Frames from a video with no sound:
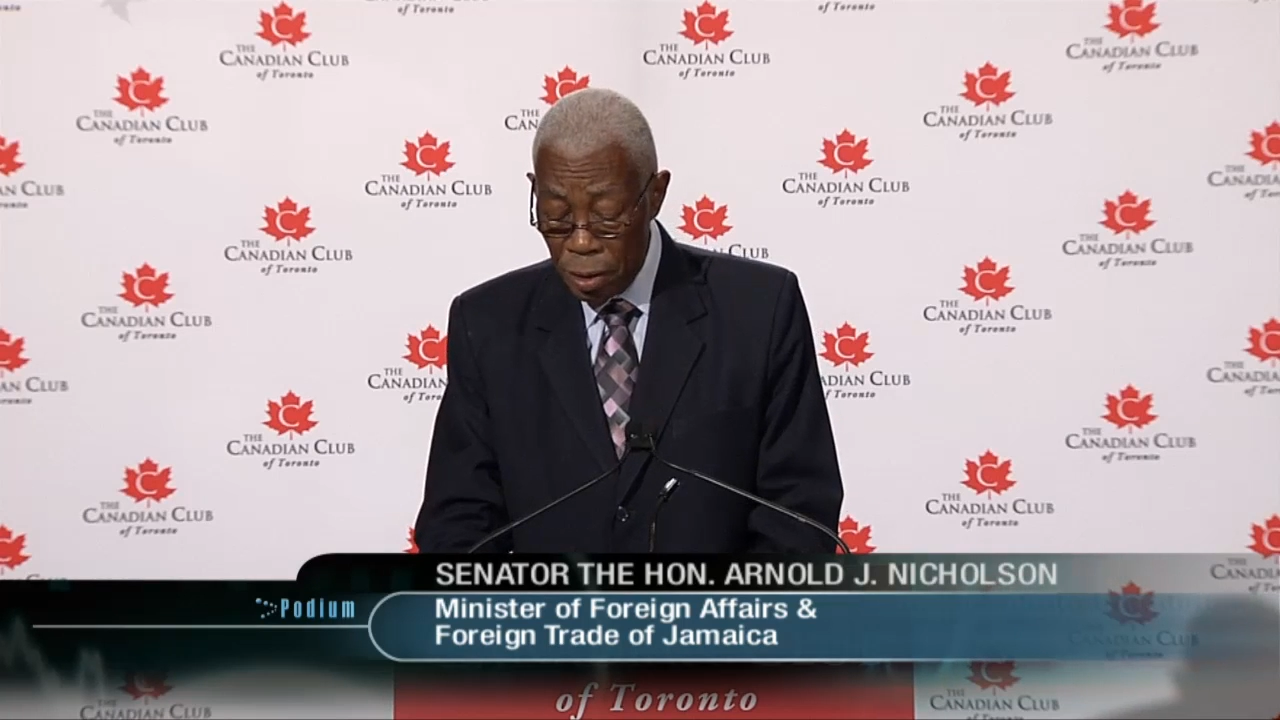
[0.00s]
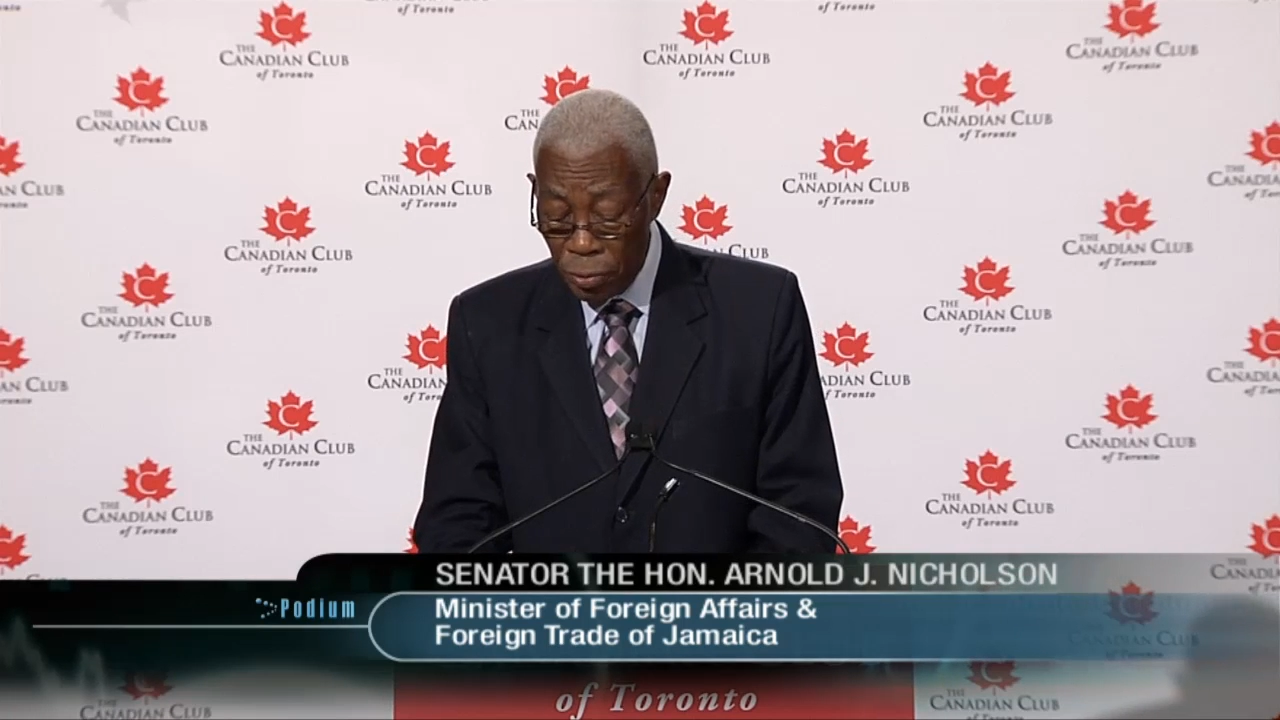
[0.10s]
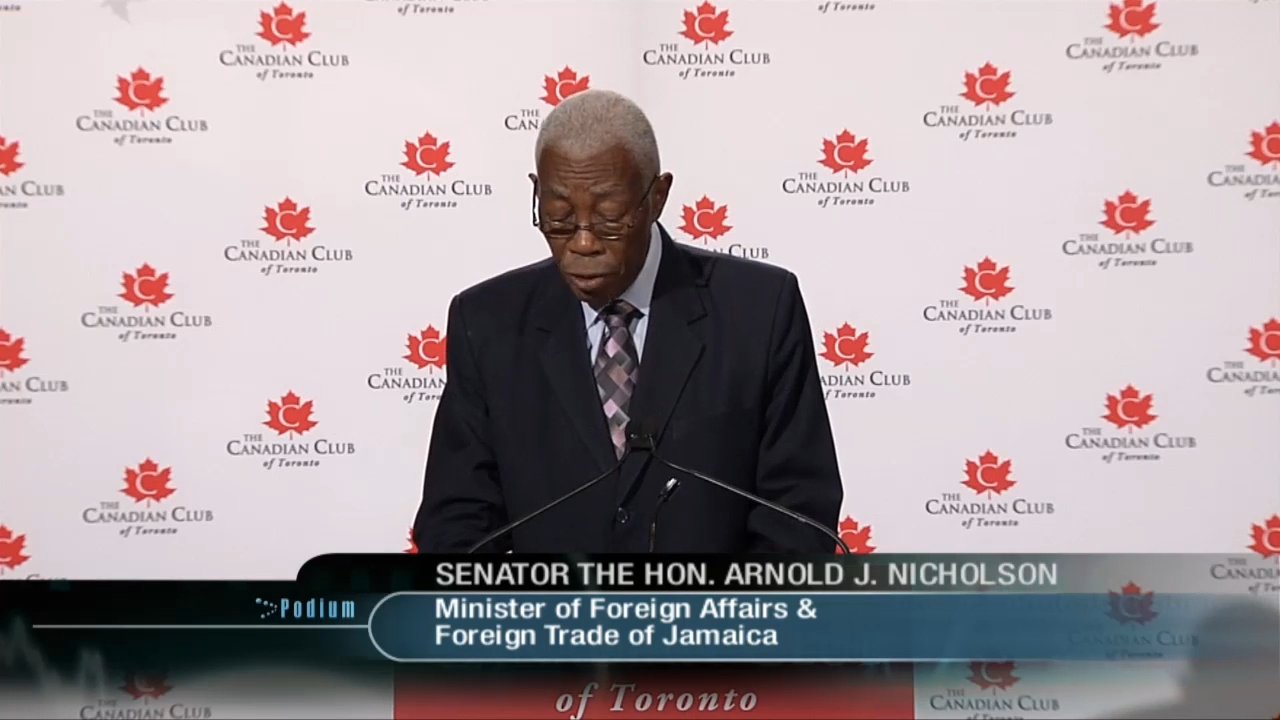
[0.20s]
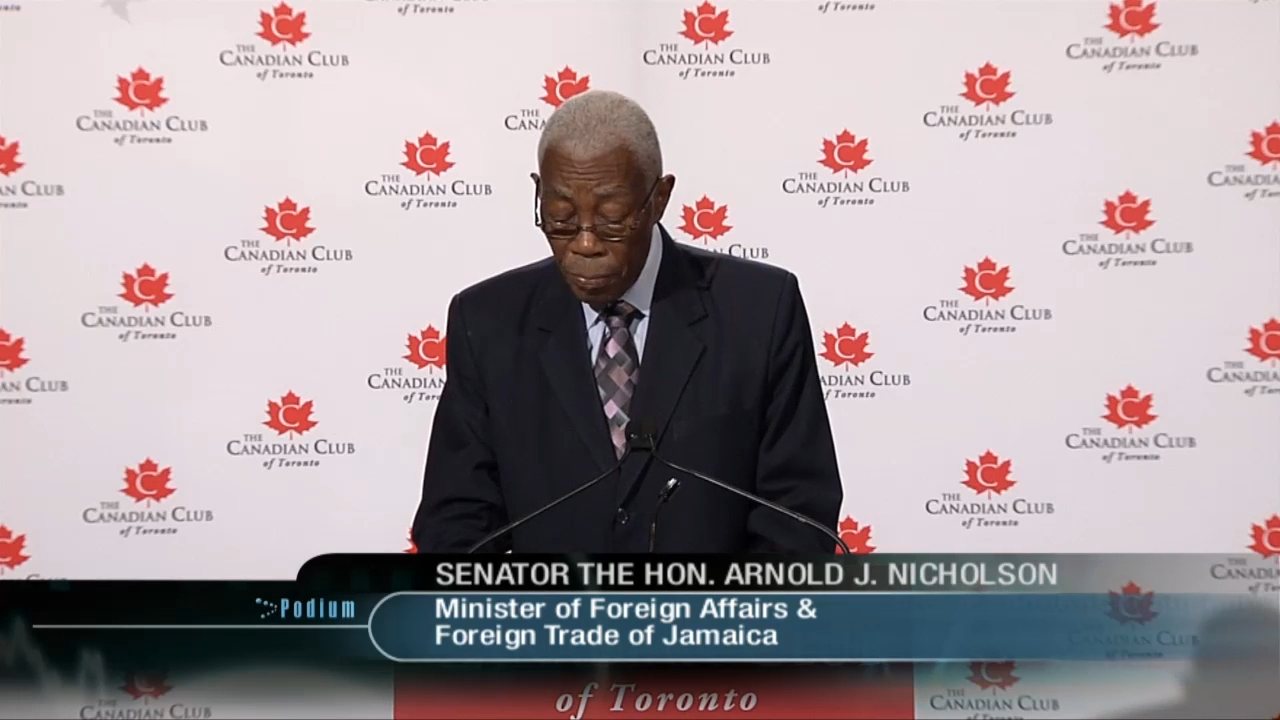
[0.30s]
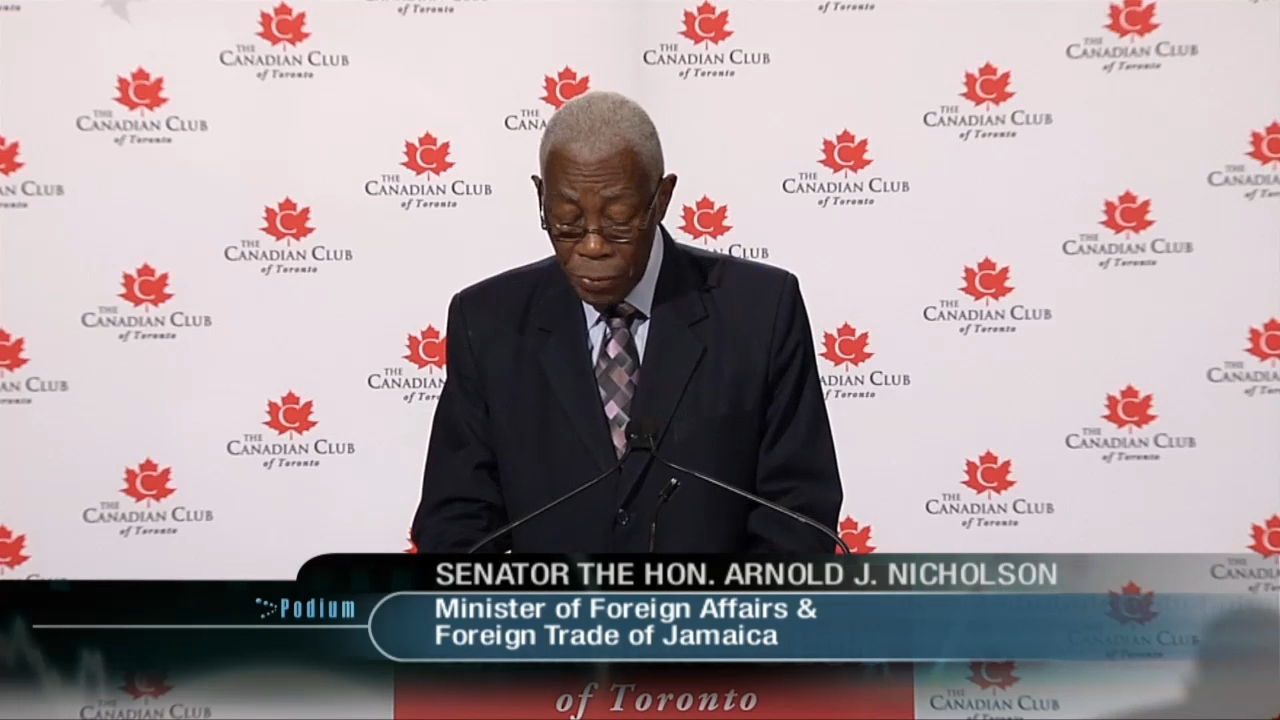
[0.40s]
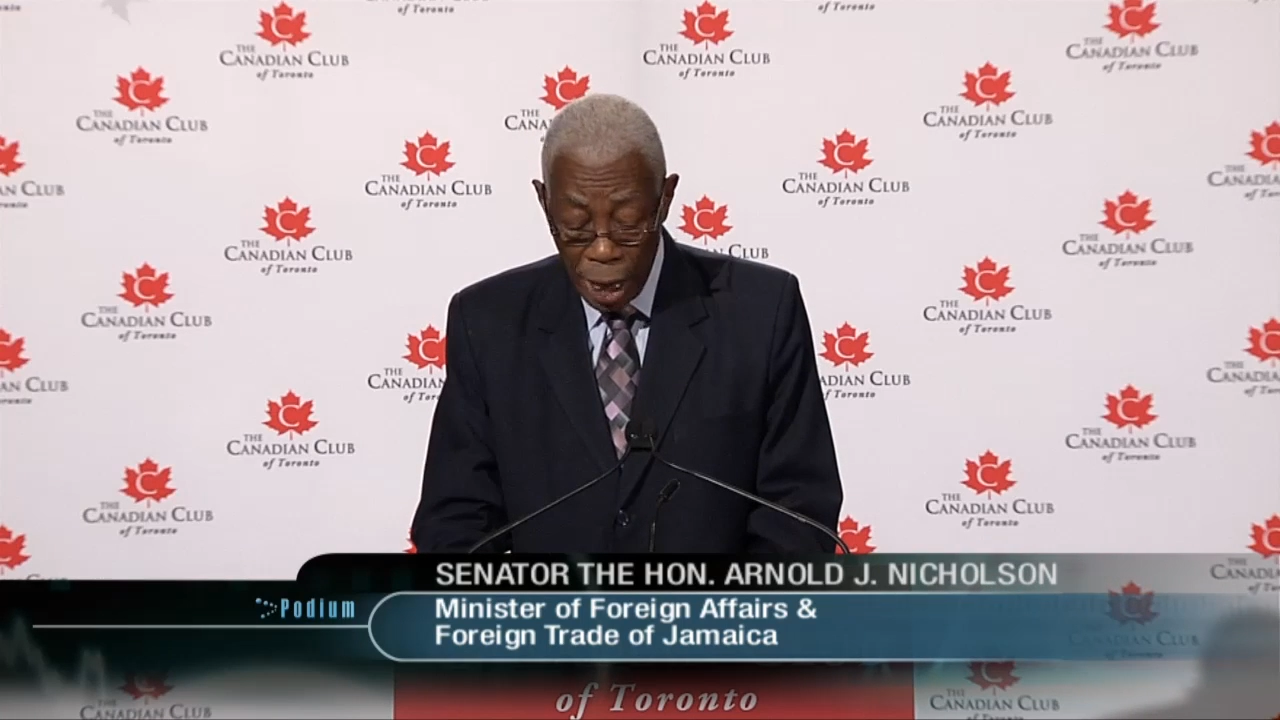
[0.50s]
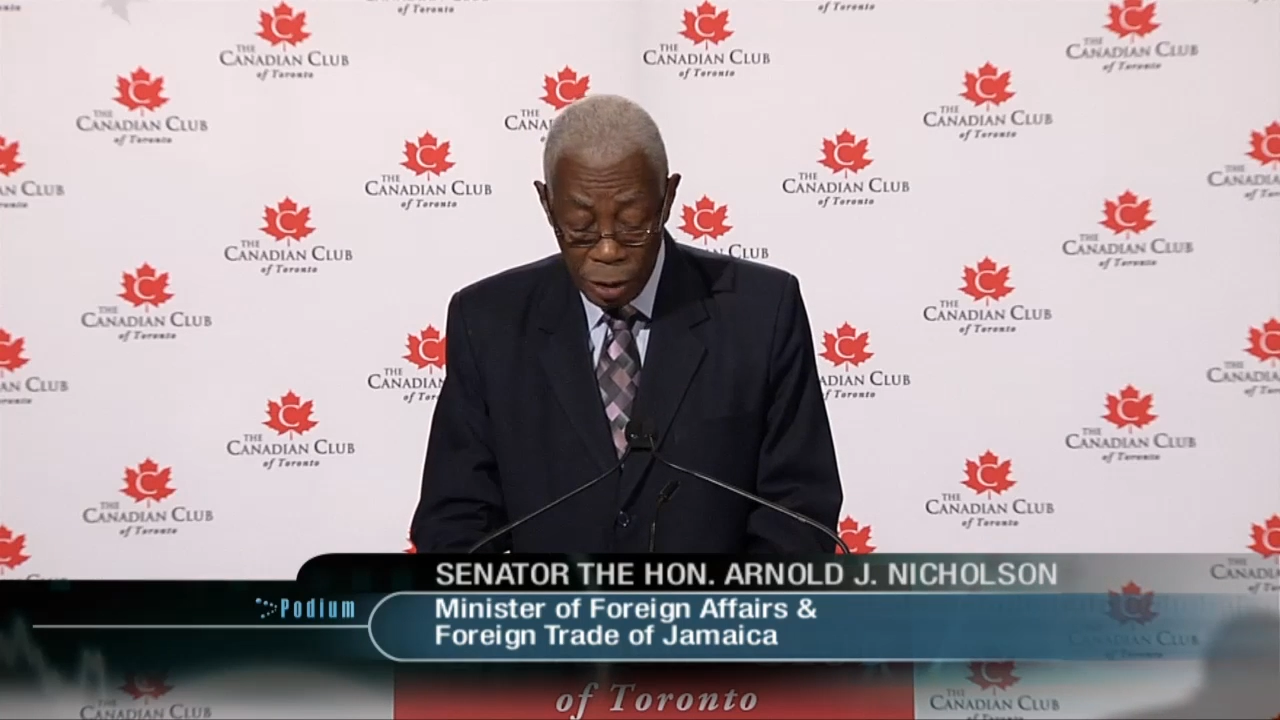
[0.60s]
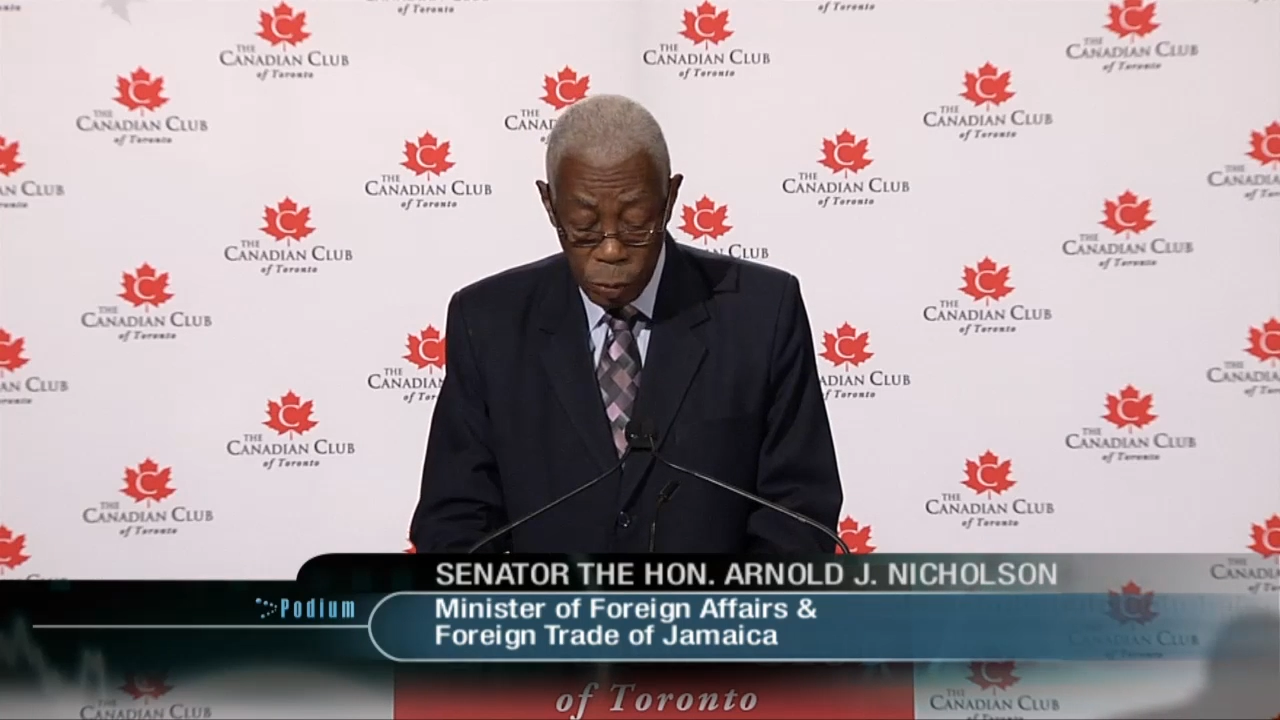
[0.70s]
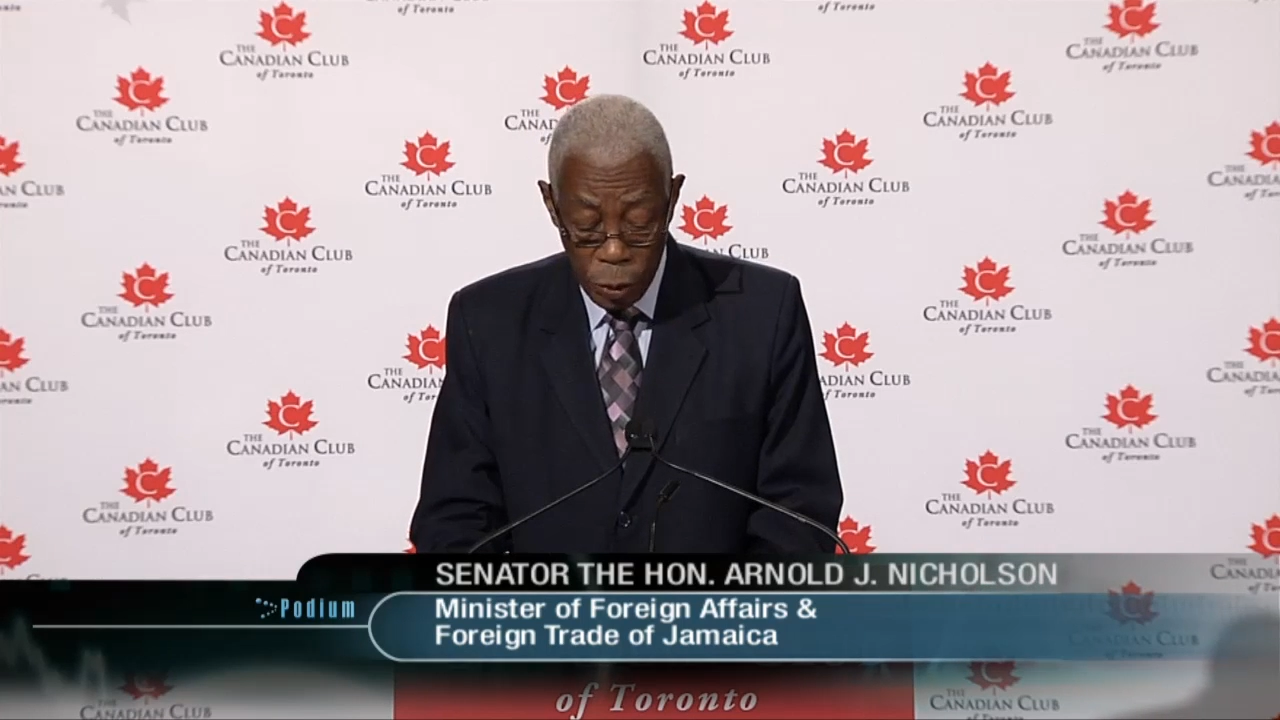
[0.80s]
from that